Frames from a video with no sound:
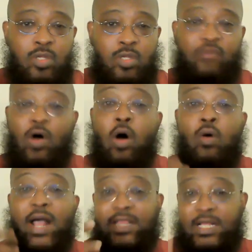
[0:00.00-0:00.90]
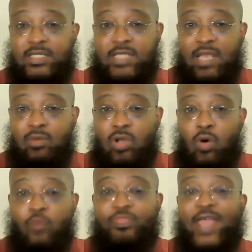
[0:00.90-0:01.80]
They've all got that same
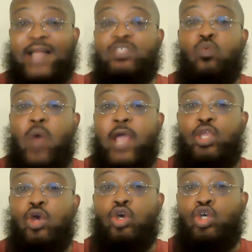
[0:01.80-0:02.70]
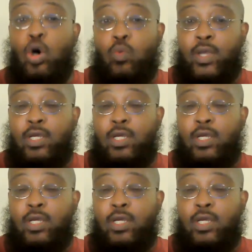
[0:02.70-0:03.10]
goal. That's why you're going.